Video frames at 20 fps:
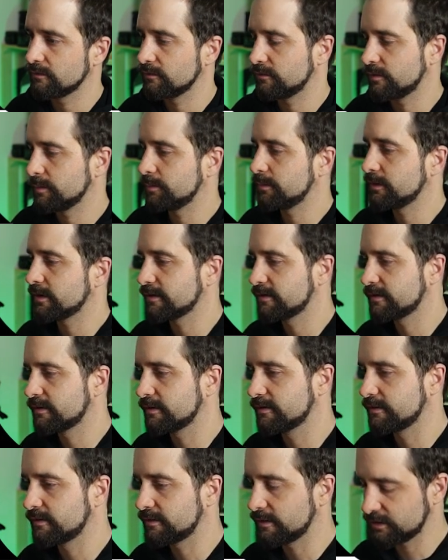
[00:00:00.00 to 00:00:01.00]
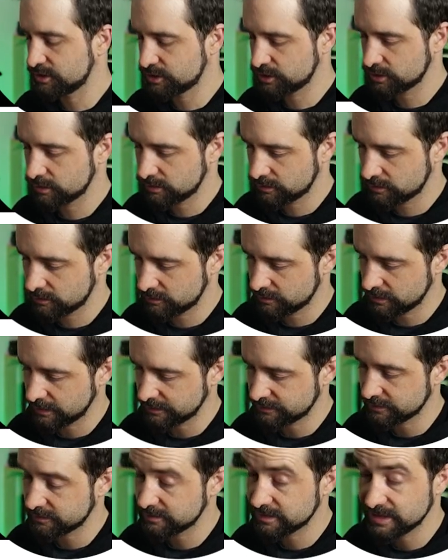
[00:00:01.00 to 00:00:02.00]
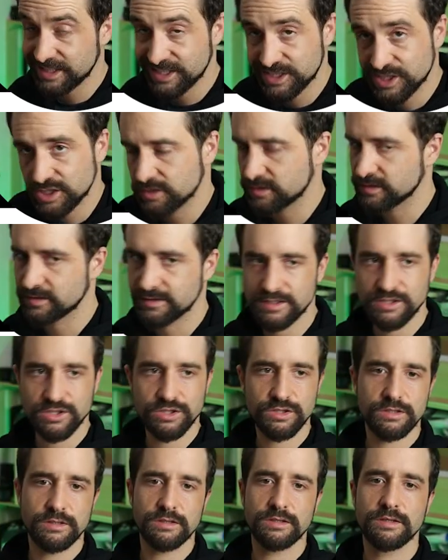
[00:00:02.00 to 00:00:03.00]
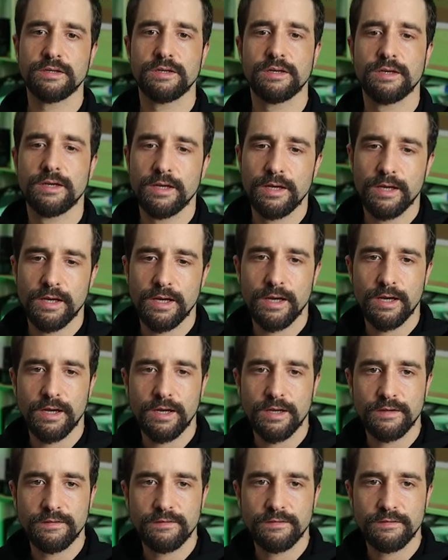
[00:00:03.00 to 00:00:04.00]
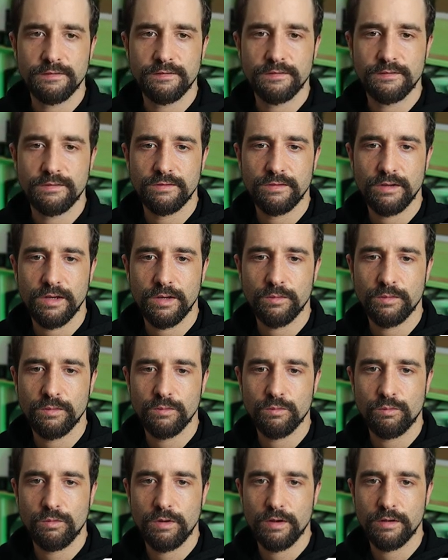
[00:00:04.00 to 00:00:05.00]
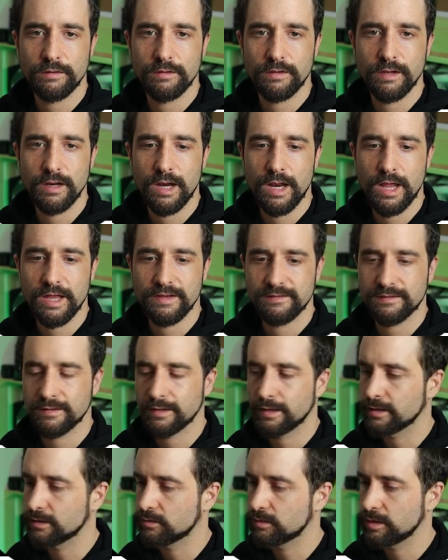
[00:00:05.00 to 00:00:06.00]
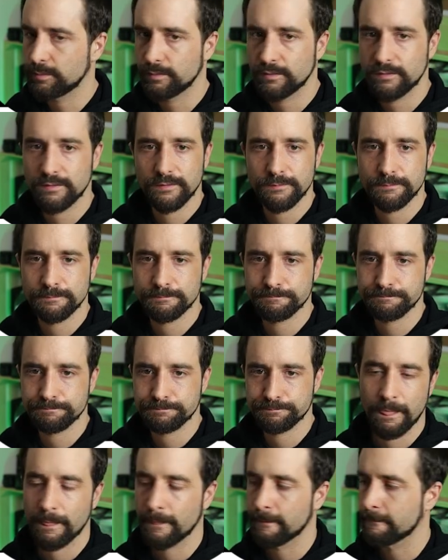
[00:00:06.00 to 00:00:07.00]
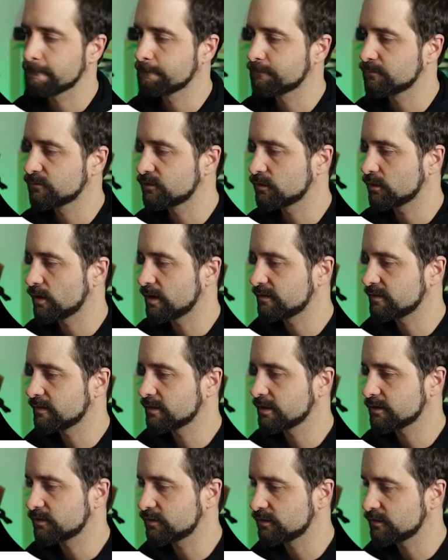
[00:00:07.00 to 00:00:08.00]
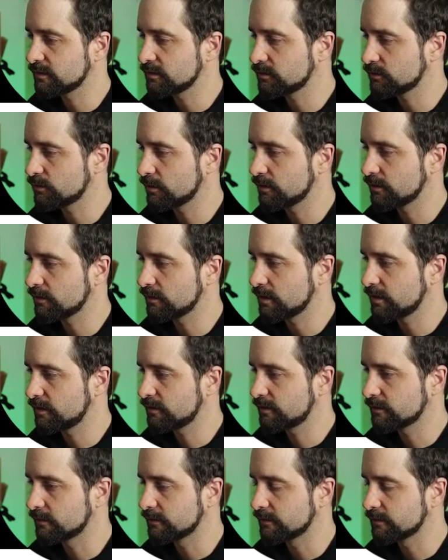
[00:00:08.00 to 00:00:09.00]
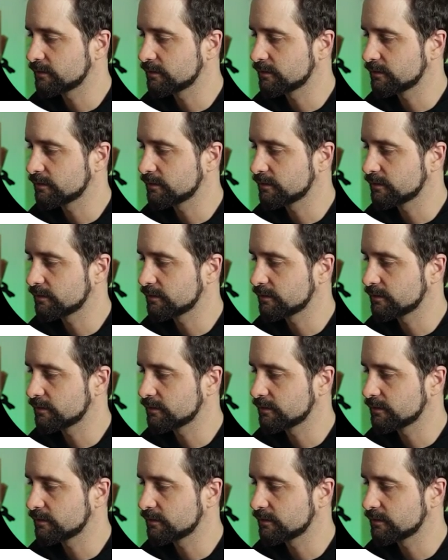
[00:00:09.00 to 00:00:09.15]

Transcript: VPS session, SSH session, and I will run let's encrypt. So I think I just need to run this.